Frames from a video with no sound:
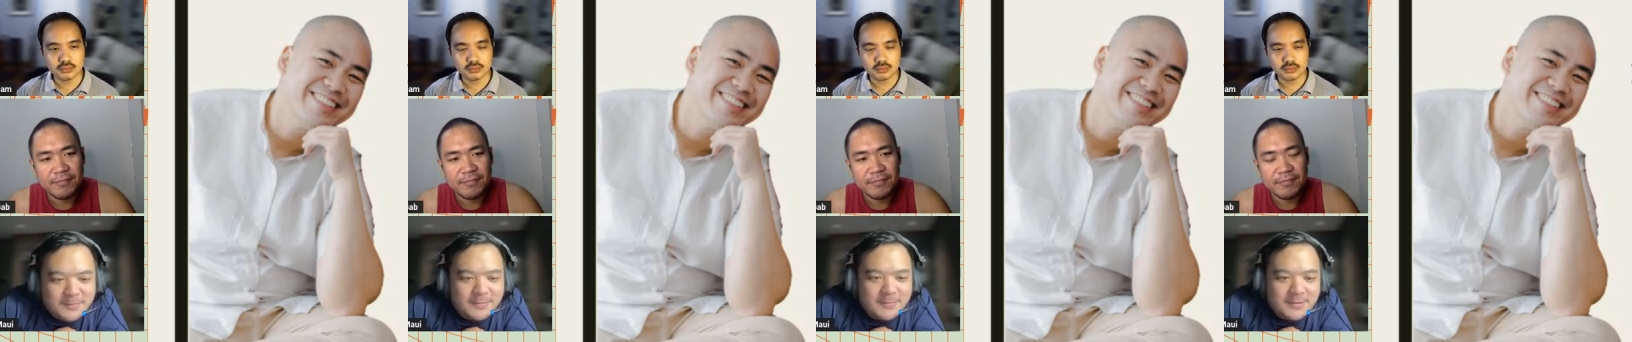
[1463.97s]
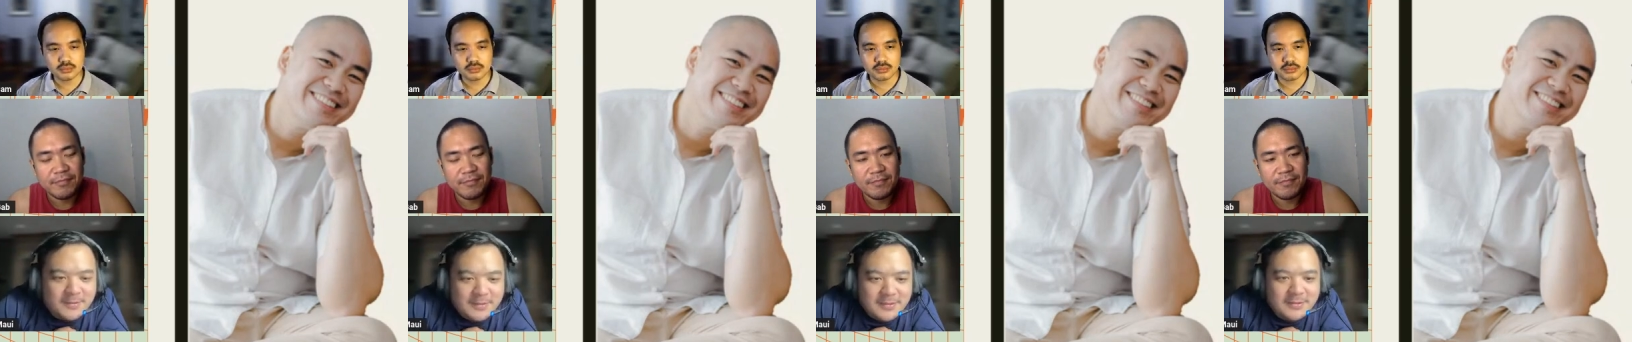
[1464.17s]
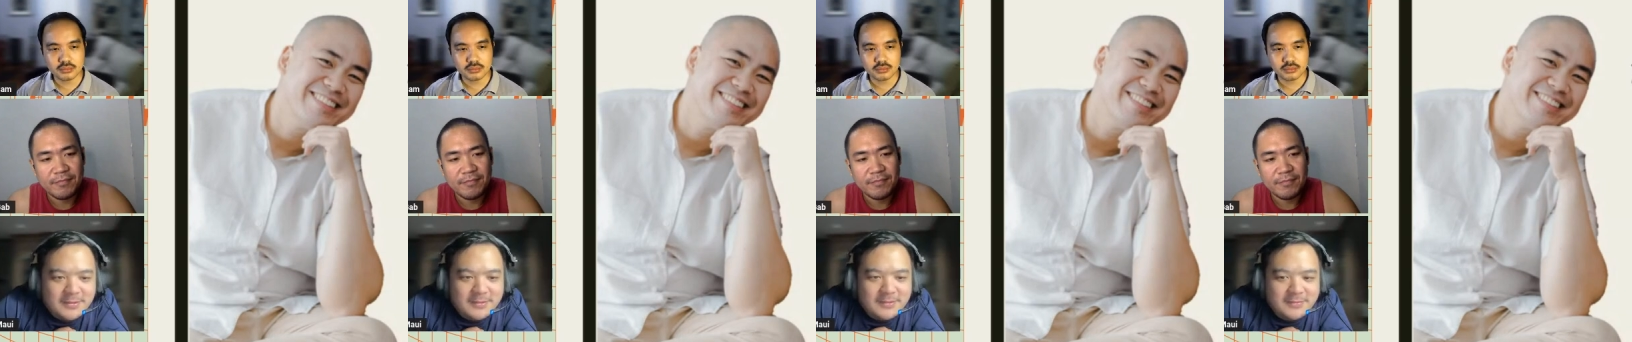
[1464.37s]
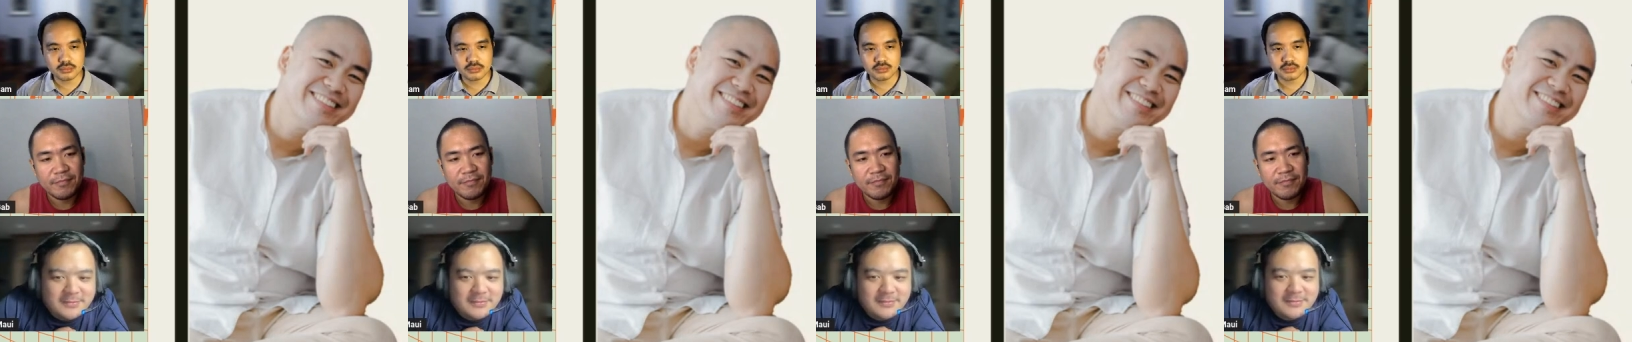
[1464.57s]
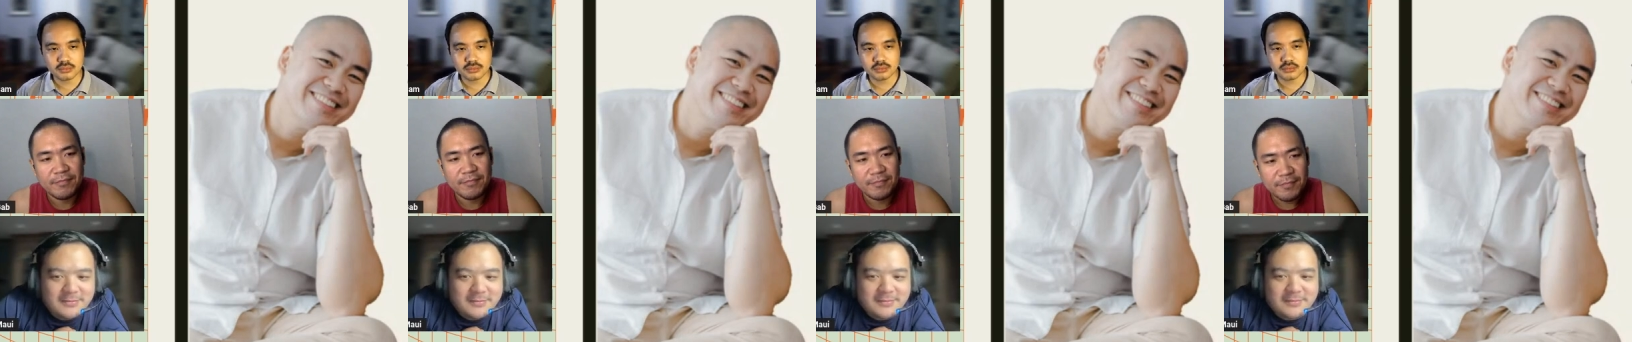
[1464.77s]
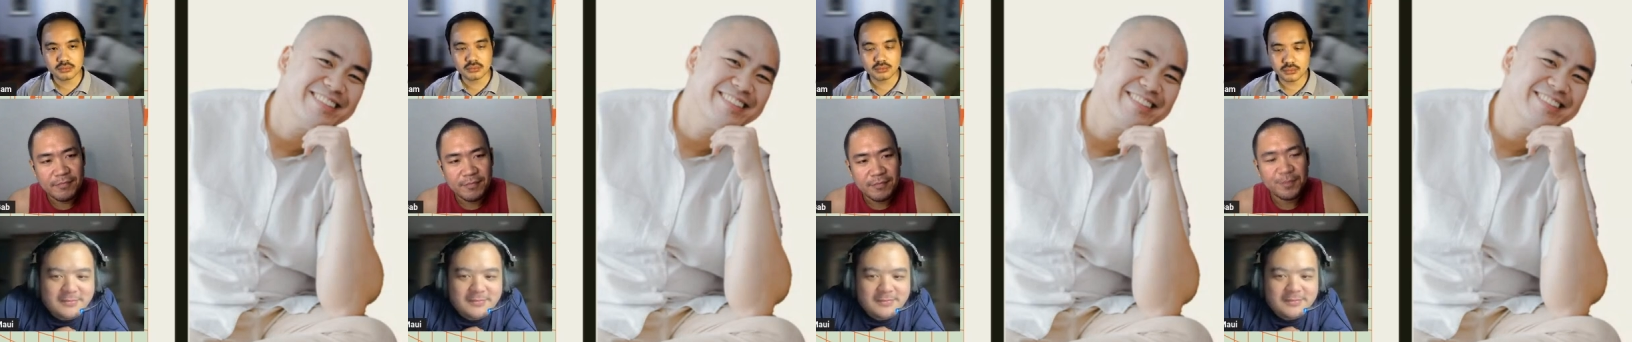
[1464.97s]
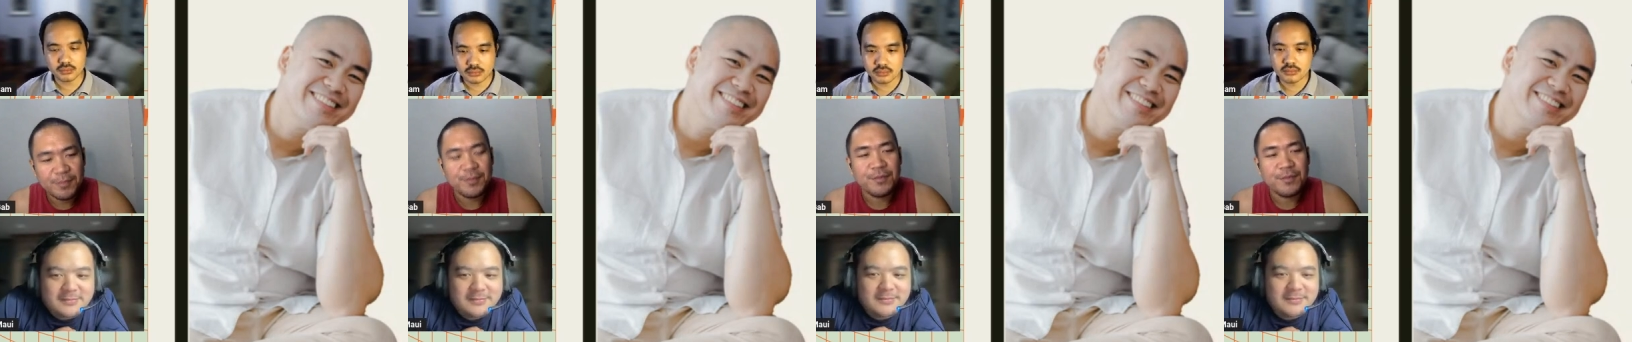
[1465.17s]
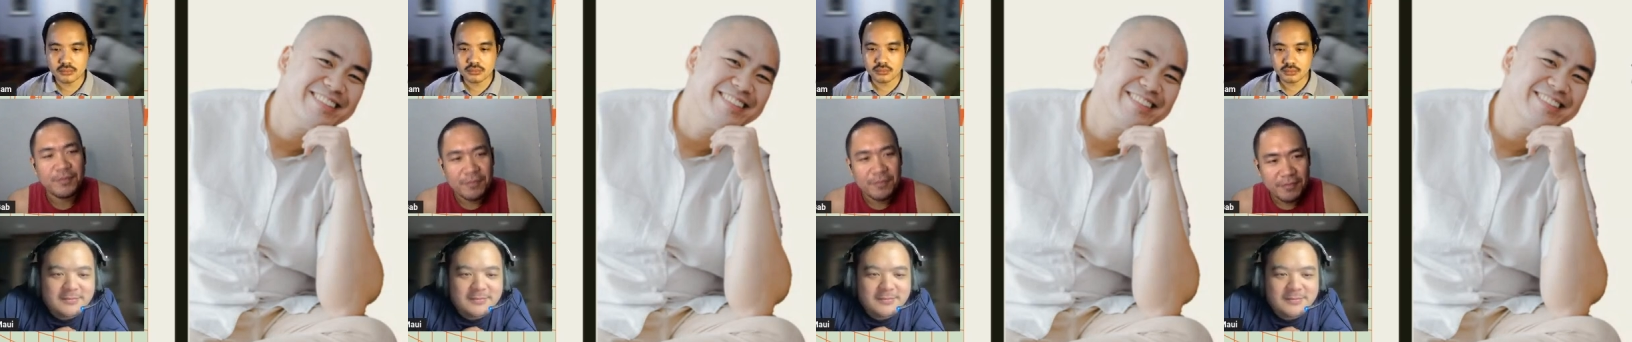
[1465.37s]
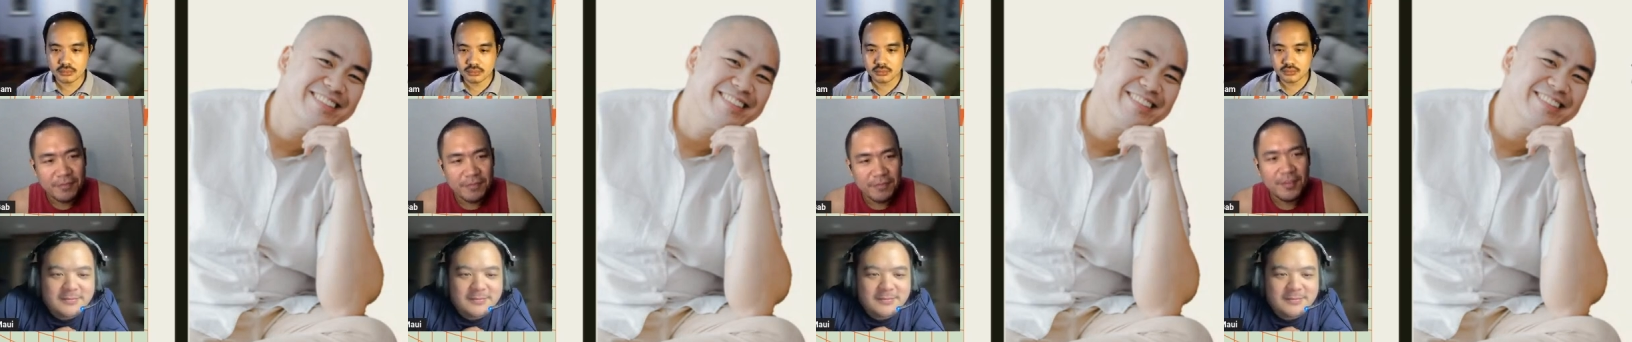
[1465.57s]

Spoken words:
[no speech]